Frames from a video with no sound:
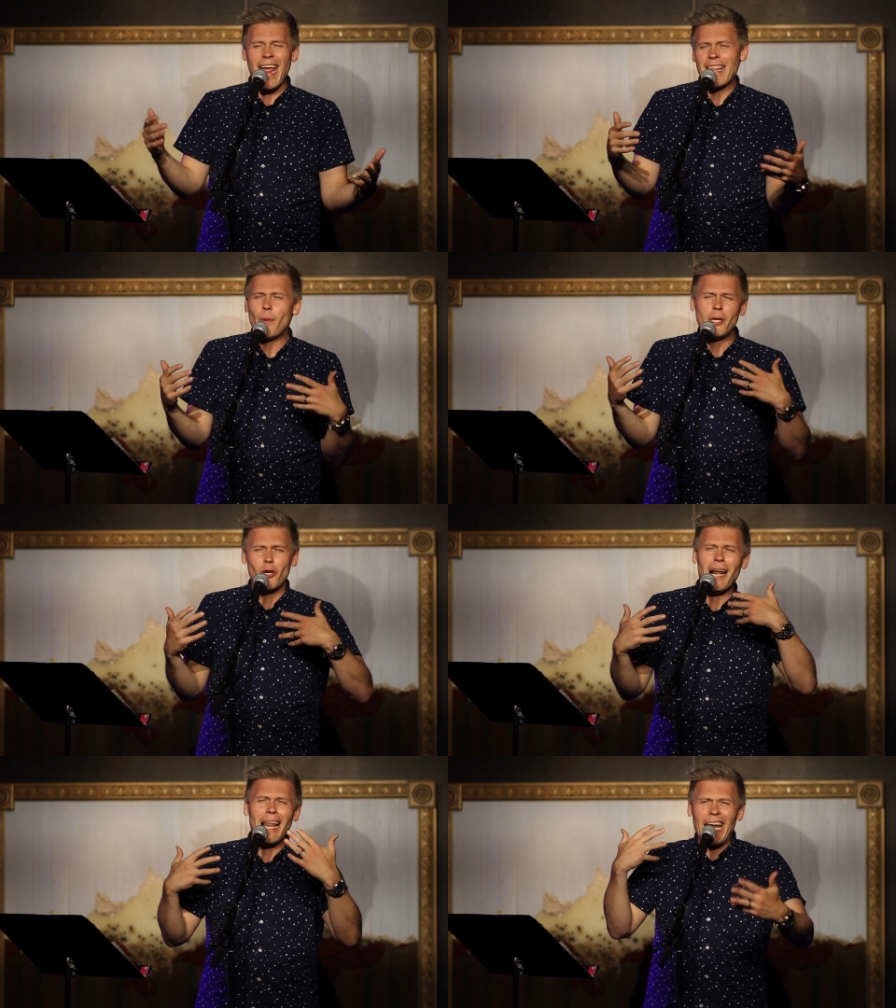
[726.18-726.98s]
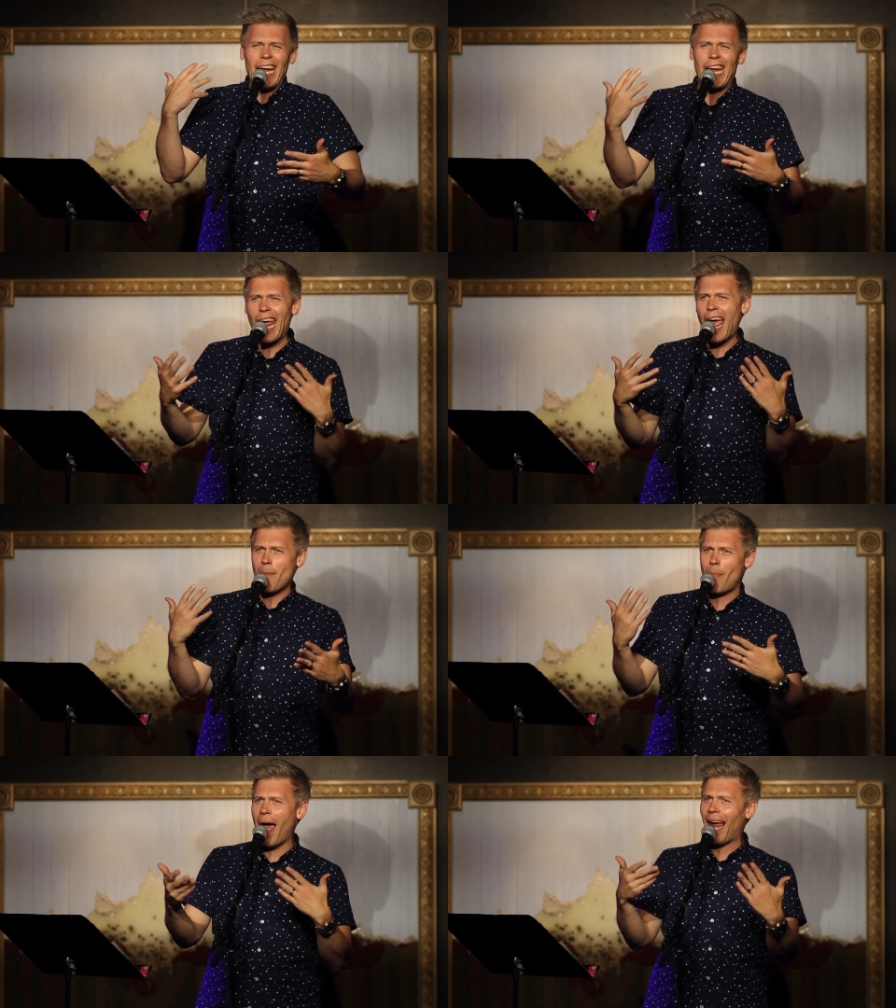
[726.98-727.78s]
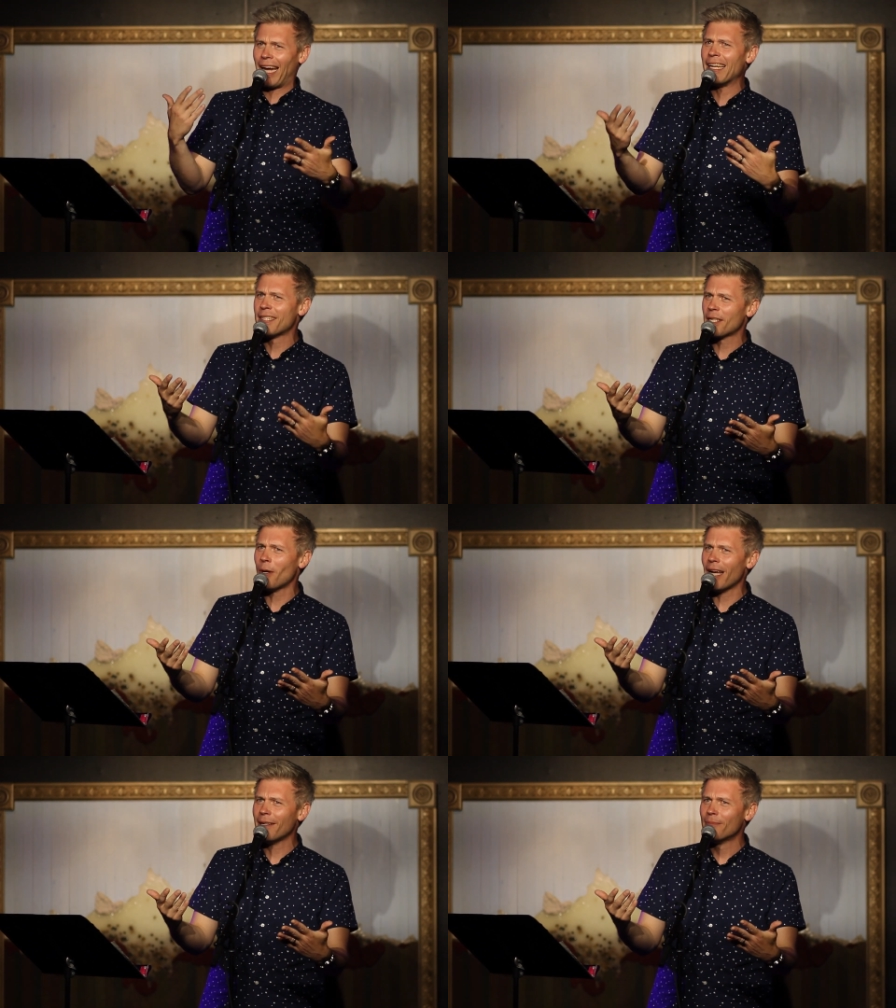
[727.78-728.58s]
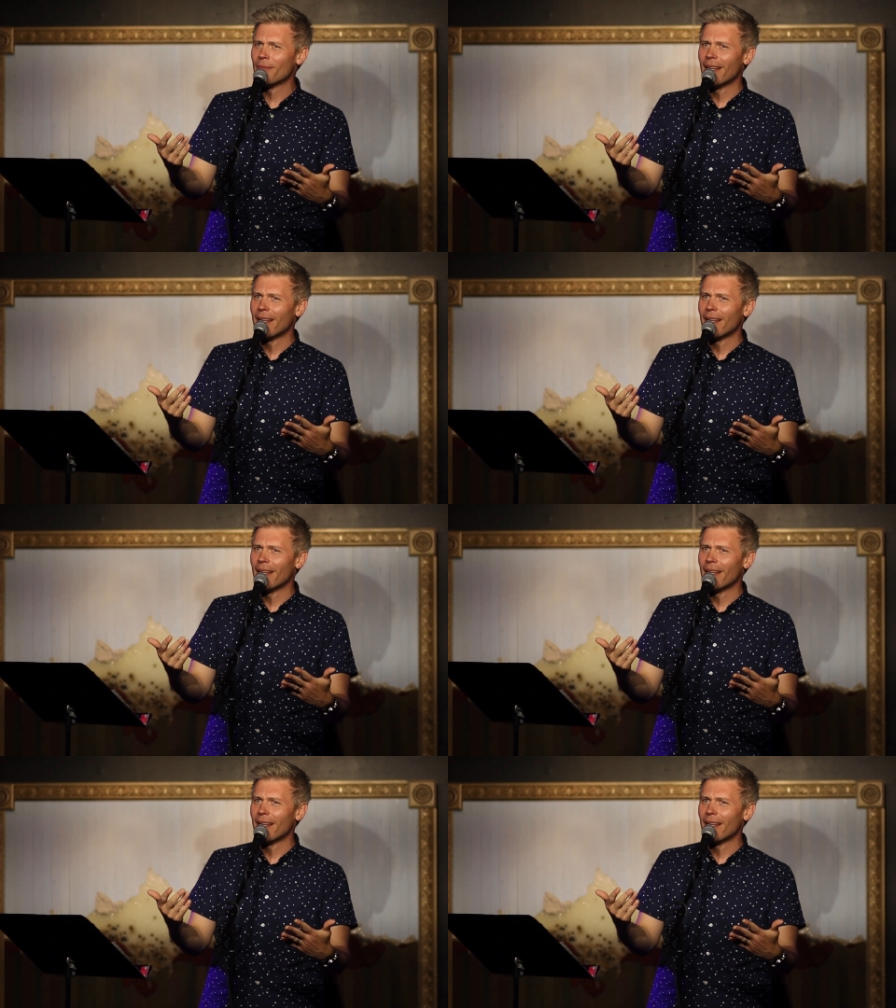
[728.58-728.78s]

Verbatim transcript: and then we try to like get back into it.